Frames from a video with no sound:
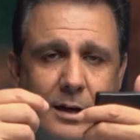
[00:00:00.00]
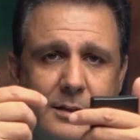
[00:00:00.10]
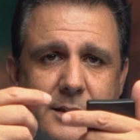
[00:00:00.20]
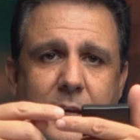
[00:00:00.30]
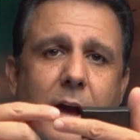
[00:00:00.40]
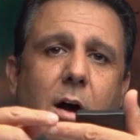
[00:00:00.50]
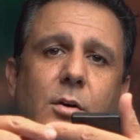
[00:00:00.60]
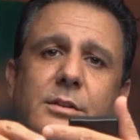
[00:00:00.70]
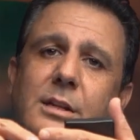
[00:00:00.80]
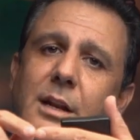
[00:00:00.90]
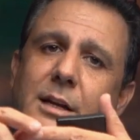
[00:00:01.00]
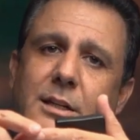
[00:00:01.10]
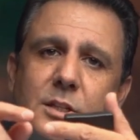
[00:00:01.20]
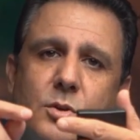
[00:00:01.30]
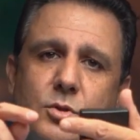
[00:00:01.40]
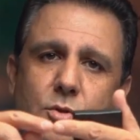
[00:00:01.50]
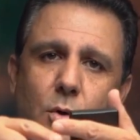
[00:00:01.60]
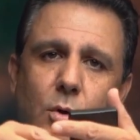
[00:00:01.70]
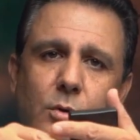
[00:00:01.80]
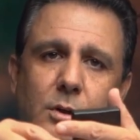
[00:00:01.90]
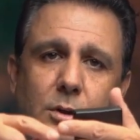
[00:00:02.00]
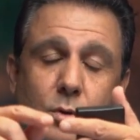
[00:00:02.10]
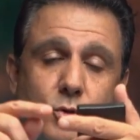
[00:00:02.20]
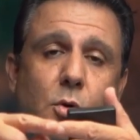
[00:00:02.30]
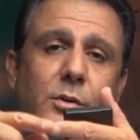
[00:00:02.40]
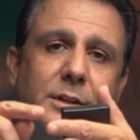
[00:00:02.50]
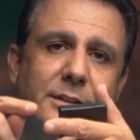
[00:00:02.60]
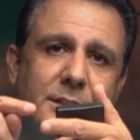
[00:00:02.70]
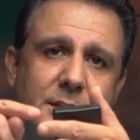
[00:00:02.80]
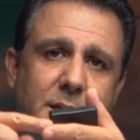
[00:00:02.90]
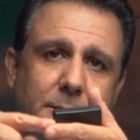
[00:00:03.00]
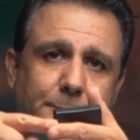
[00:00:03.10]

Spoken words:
see how the light is controlling the scene.